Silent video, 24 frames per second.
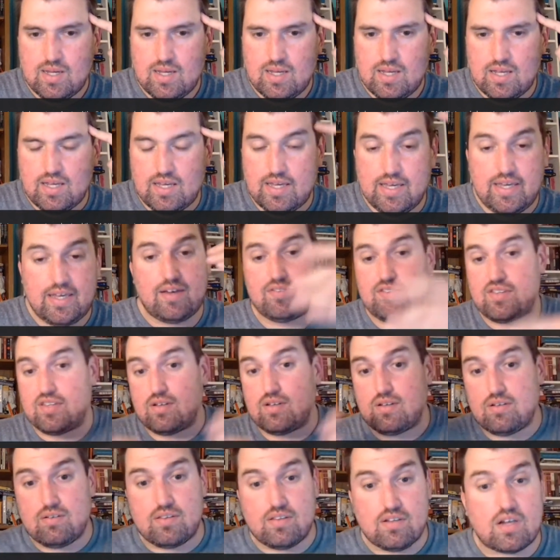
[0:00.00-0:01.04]
He gives
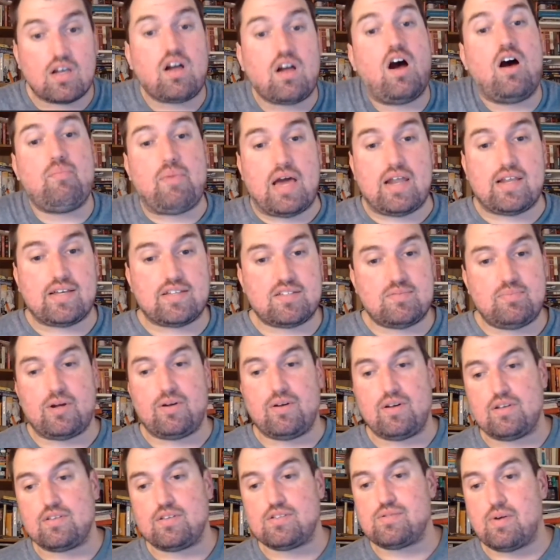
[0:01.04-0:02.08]
the combat
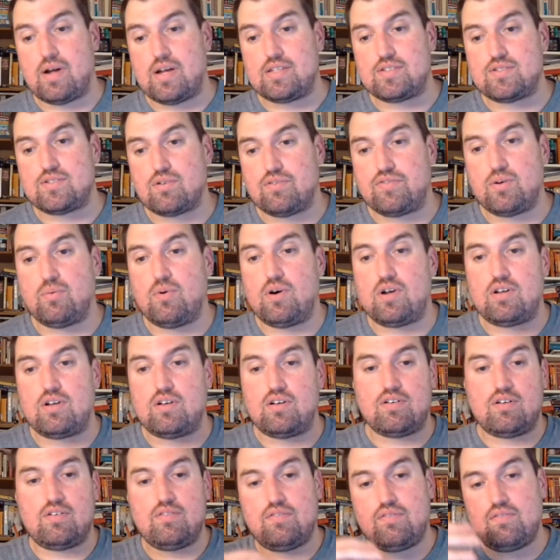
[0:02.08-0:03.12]
experience, right? So if you want
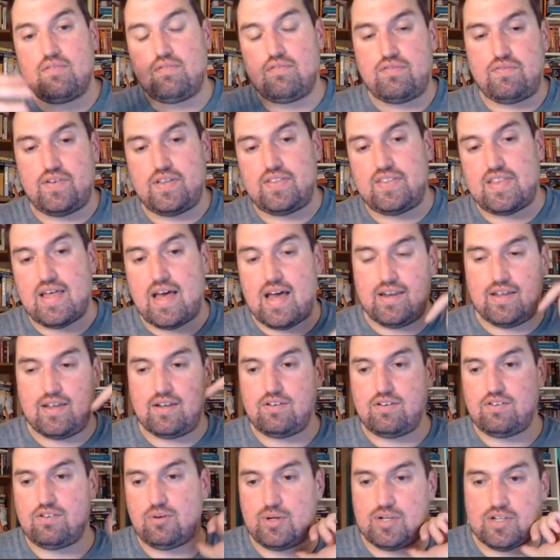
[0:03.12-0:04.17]
to fit that
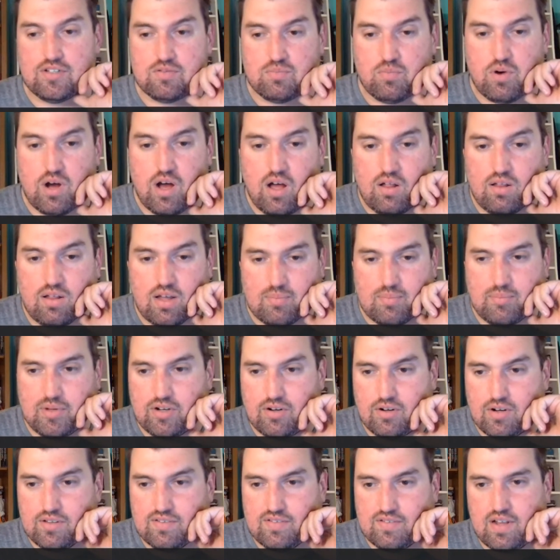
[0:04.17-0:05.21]
into it as well,
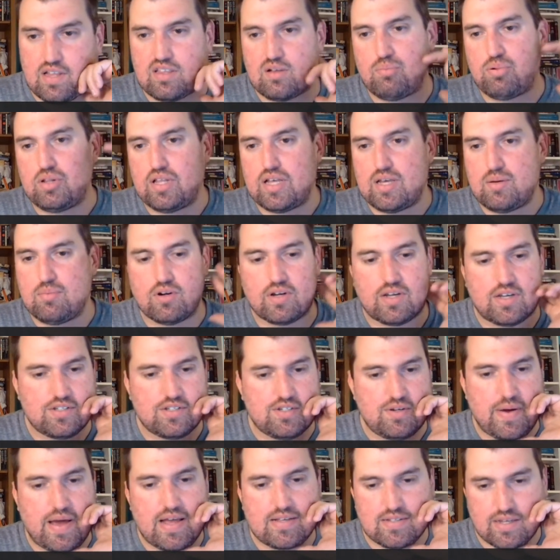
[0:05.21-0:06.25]
it's not the playbook as
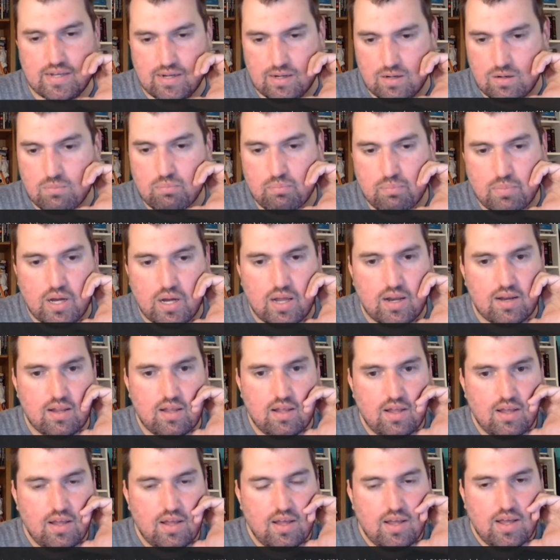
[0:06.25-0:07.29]
you ask here, but
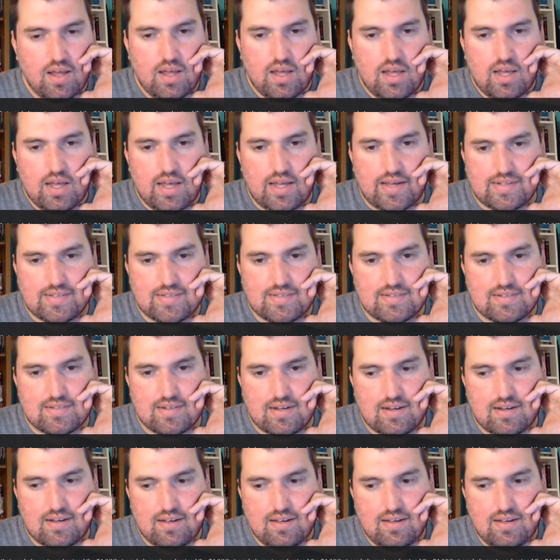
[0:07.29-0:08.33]
it's
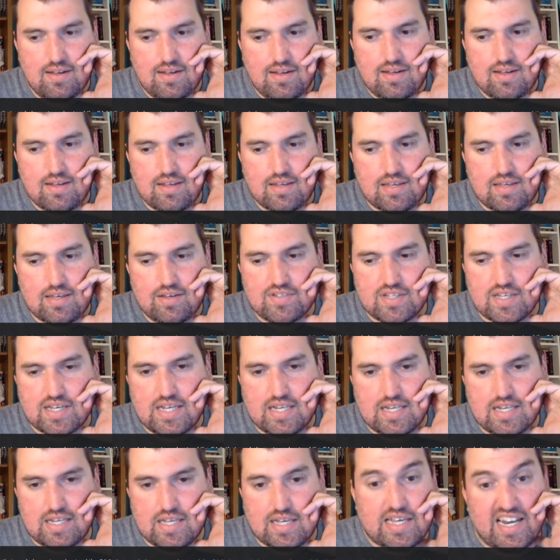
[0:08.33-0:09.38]
gives a
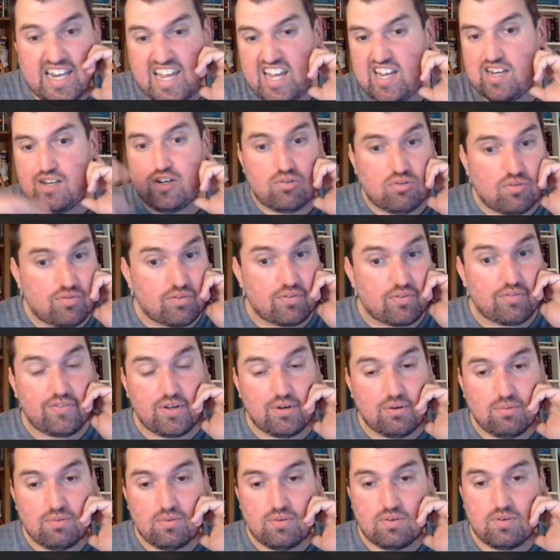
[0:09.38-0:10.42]
Canadian
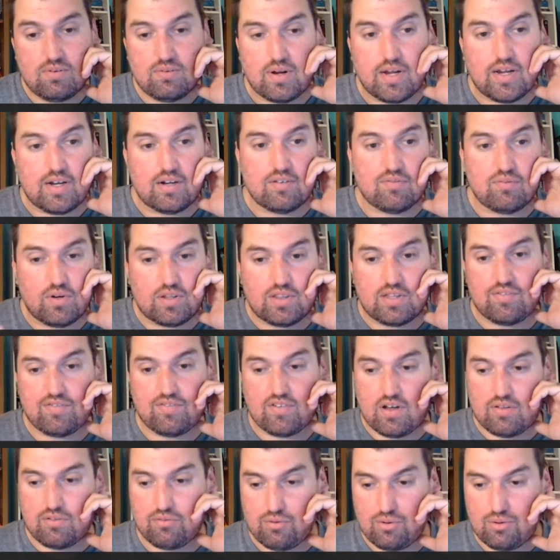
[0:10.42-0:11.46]
overview, right, of what they've
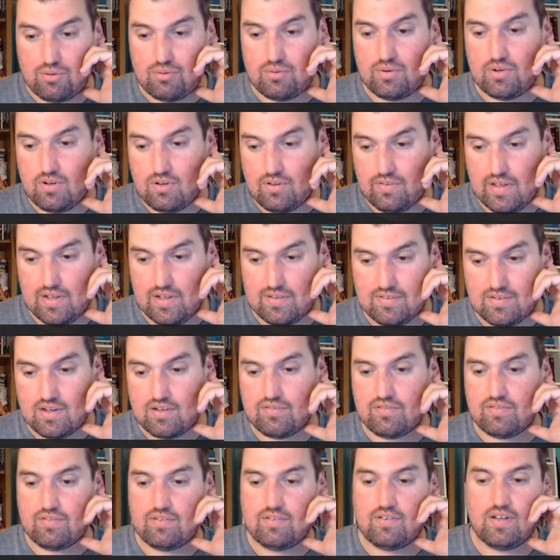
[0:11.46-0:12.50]
gone through and all that stuff.